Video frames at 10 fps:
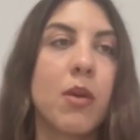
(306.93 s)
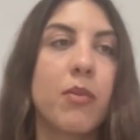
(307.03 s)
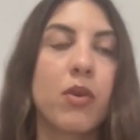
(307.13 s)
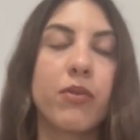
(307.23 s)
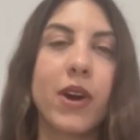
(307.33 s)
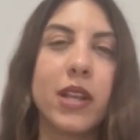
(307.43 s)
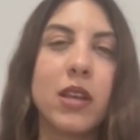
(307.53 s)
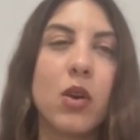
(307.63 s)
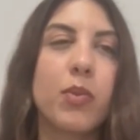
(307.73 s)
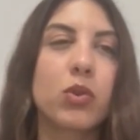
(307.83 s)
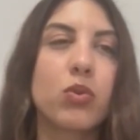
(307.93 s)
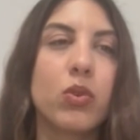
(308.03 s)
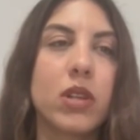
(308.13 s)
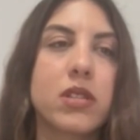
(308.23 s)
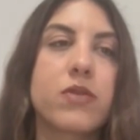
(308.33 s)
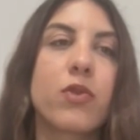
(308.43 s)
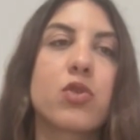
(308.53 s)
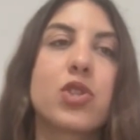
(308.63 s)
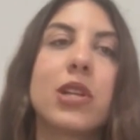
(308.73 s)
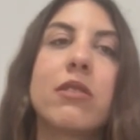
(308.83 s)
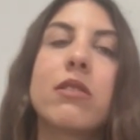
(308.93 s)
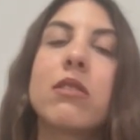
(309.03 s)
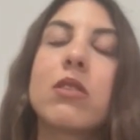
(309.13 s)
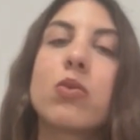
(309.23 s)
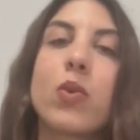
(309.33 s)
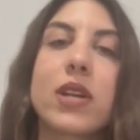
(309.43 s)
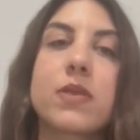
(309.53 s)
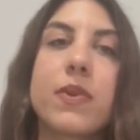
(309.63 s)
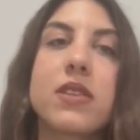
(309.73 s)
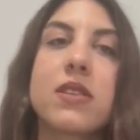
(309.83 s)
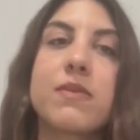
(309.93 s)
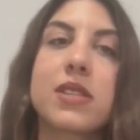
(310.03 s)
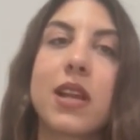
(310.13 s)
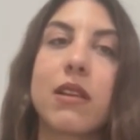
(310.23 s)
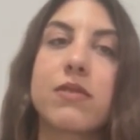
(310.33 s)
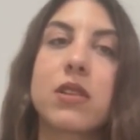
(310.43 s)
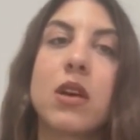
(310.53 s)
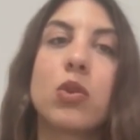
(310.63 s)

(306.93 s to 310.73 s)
providing opportunities for children to express themselves,